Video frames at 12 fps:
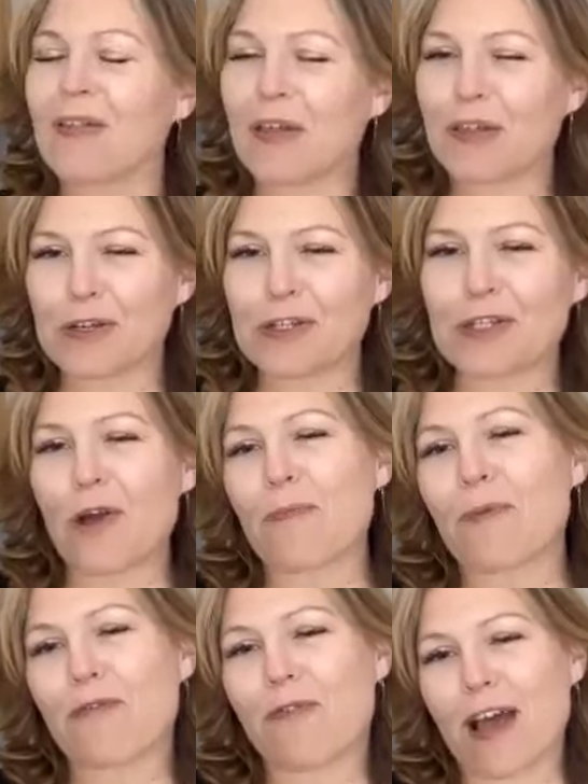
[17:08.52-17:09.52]
I think there are so
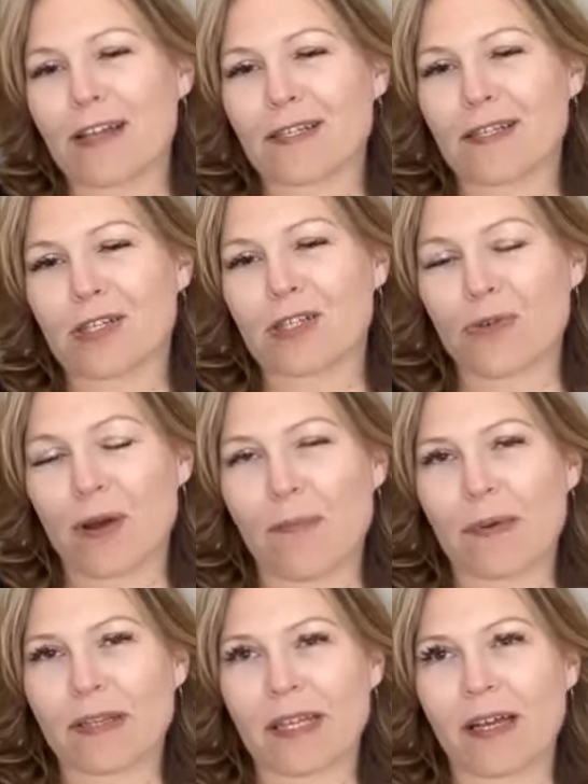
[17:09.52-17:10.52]
many facets to
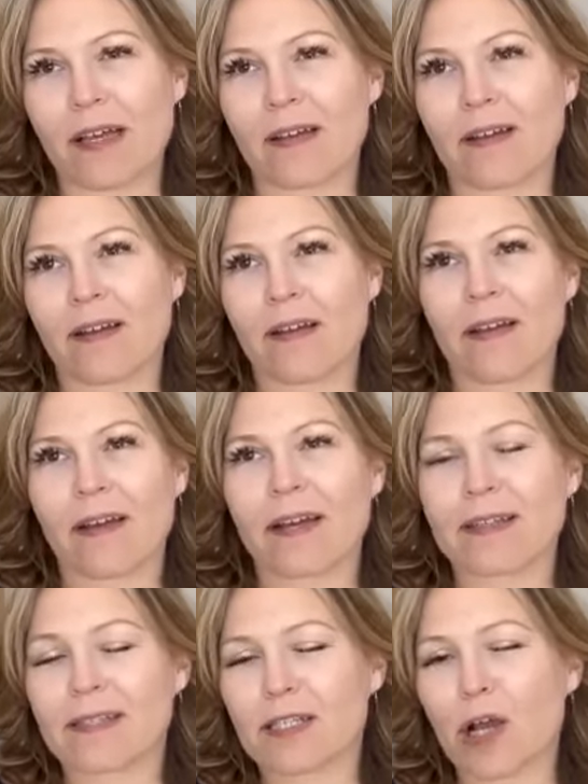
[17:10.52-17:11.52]
it, but then
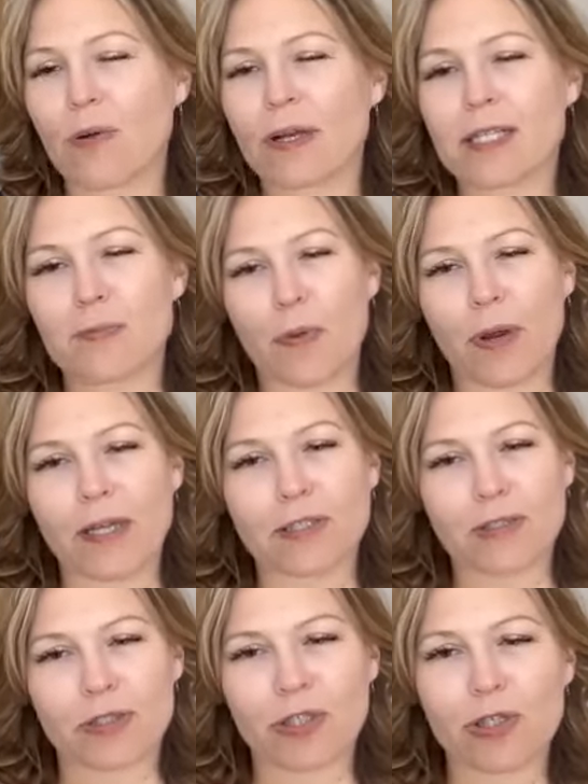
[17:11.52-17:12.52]
it's so
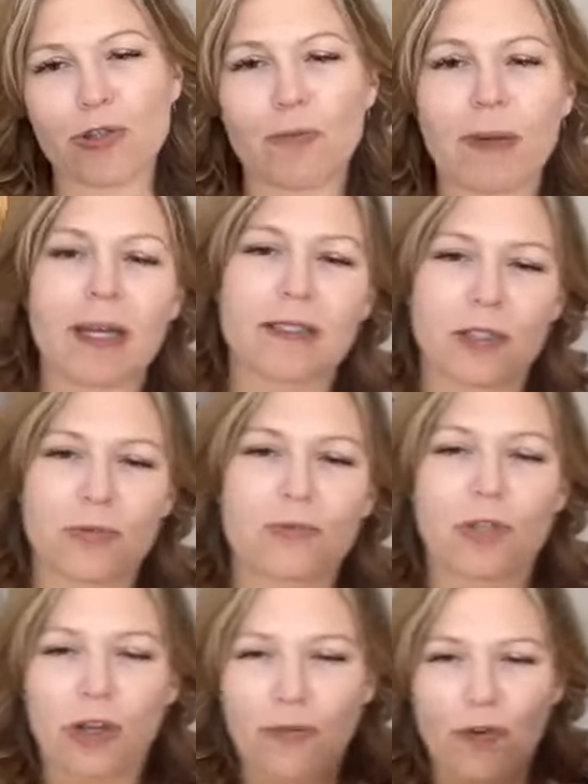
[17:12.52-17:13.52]
inspirational too because you
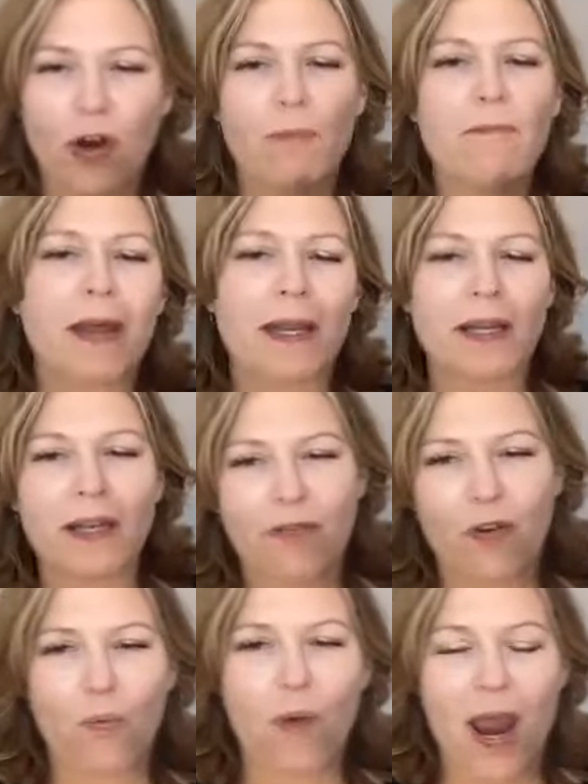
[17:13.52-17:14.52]
look for many
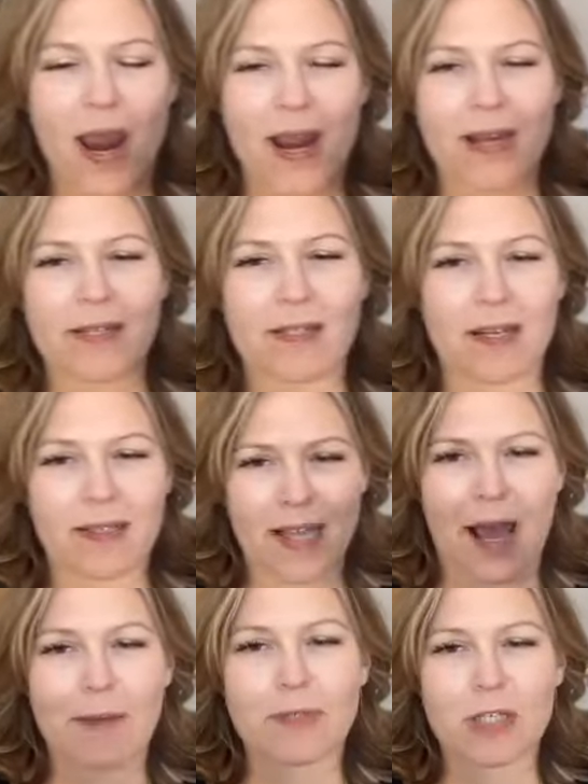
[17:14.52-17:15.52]
different ways
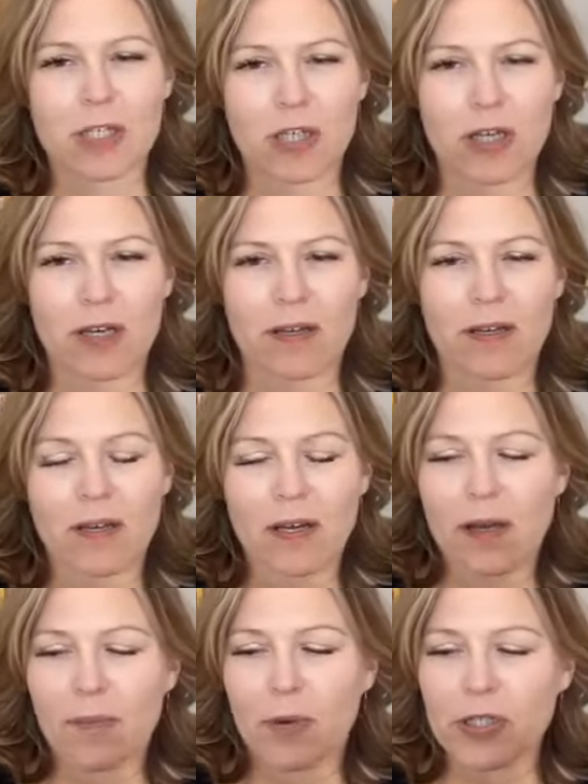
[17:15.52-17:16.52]
adapted to the
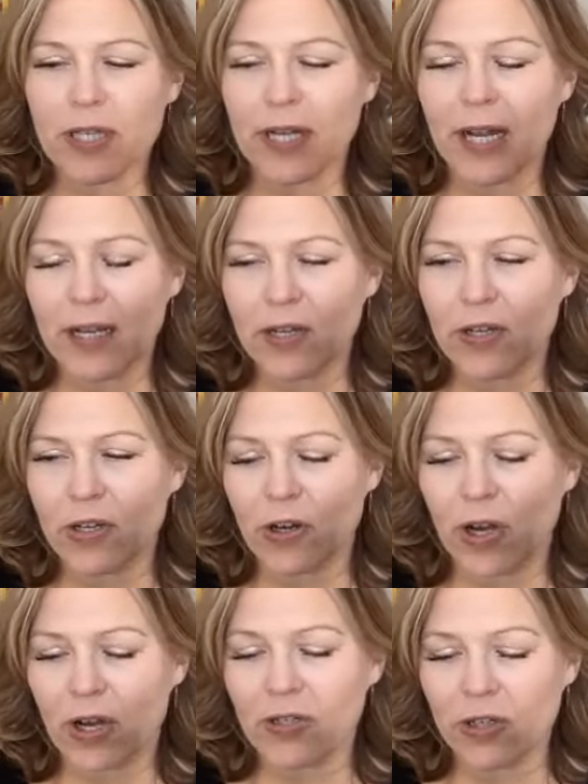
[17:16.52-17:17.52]
person and
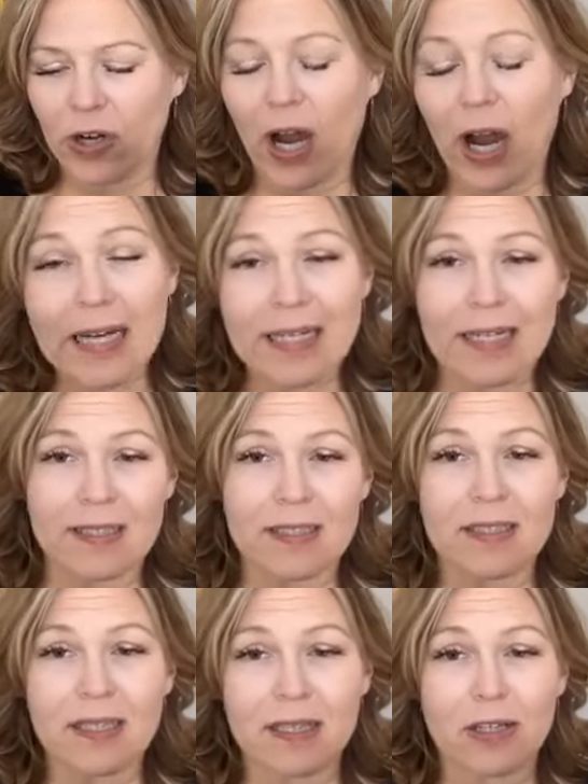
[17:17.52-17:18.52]
your your
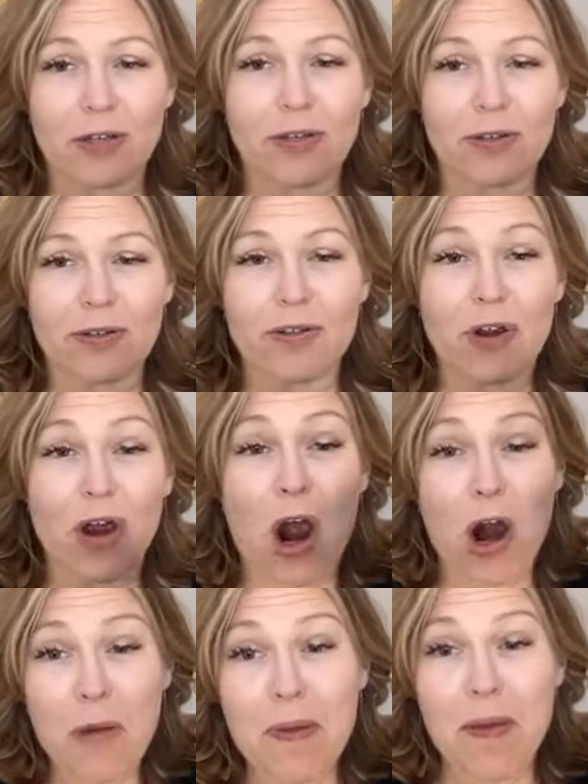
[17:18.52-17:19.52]
audience. Like there there
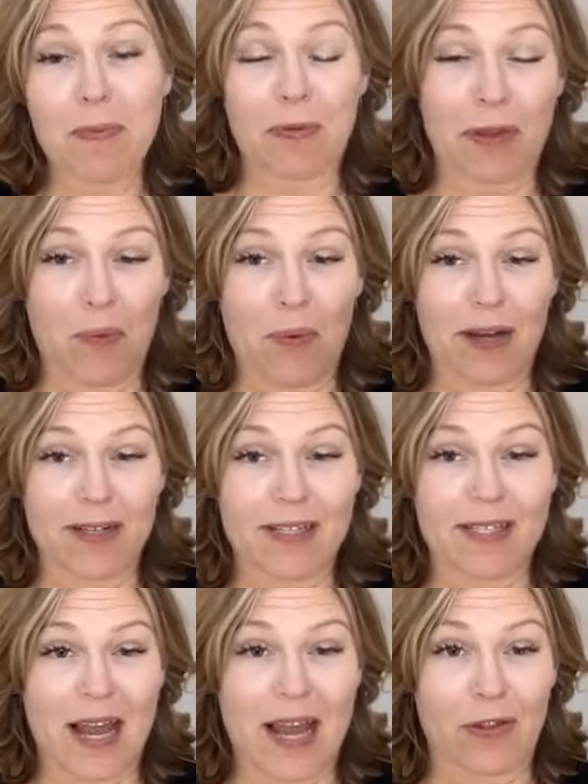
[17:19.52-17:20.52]
are people that want to
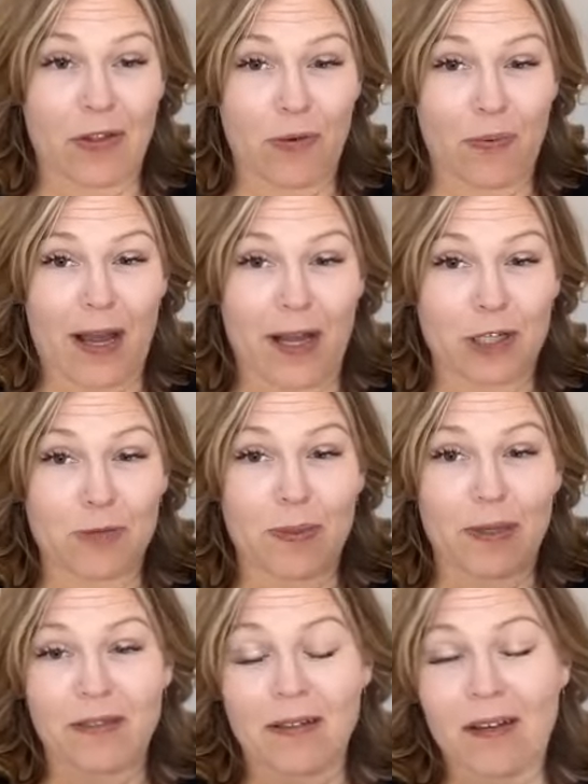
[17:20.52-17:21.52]
stay on their ranch
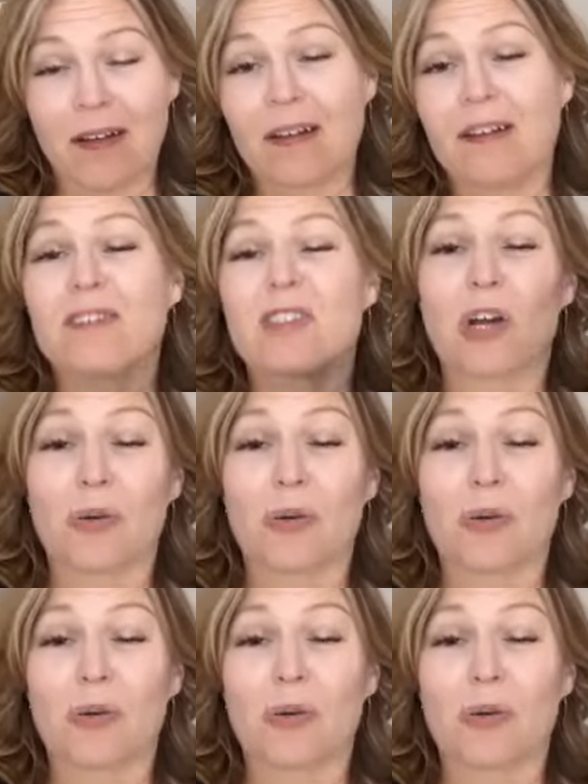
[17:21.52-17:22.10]
but mm-hmm.